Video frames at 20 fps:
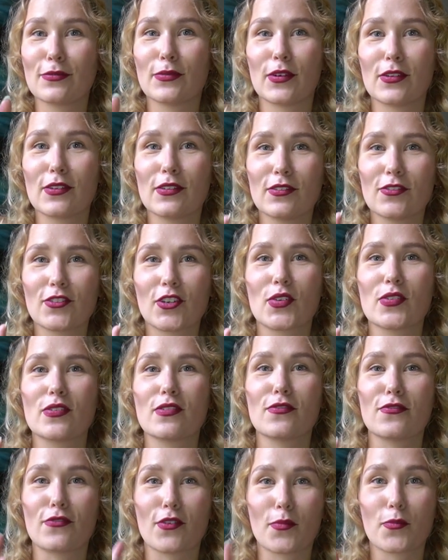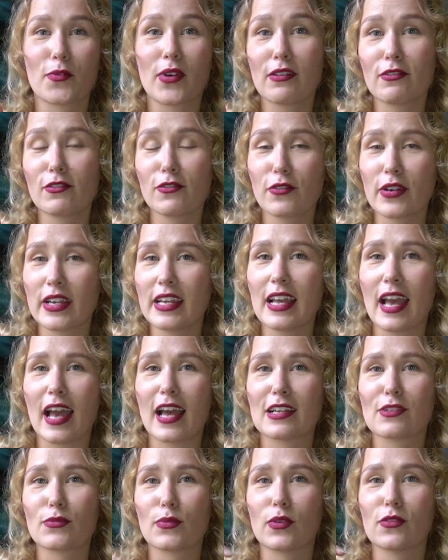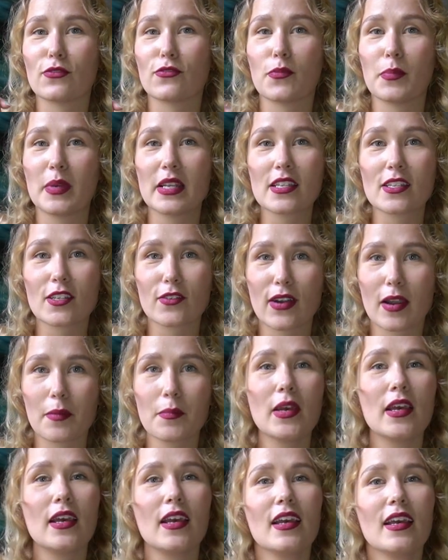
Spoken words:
one chosen from Ravelry and one from Instagram.